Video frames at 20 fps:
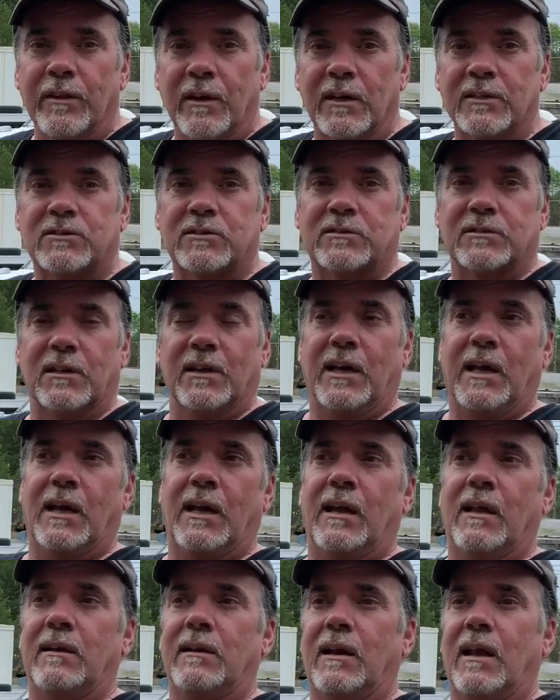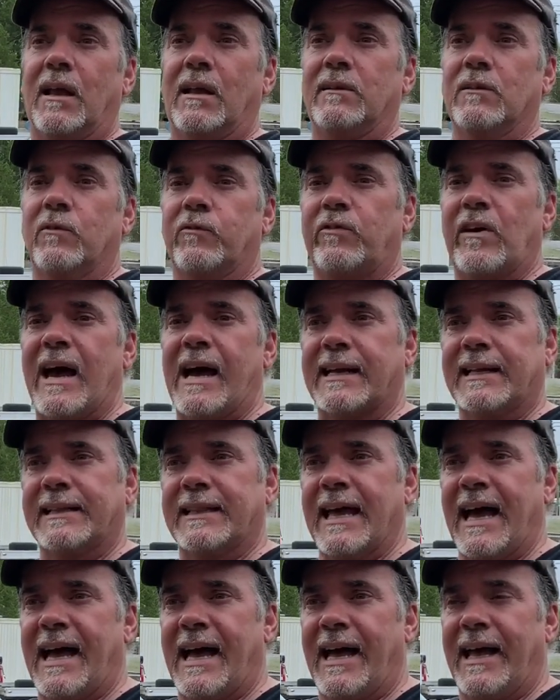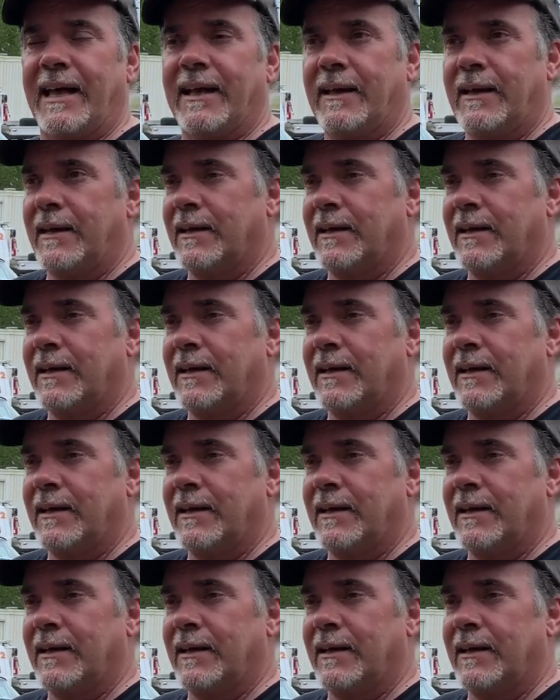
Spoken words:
us, and the fact that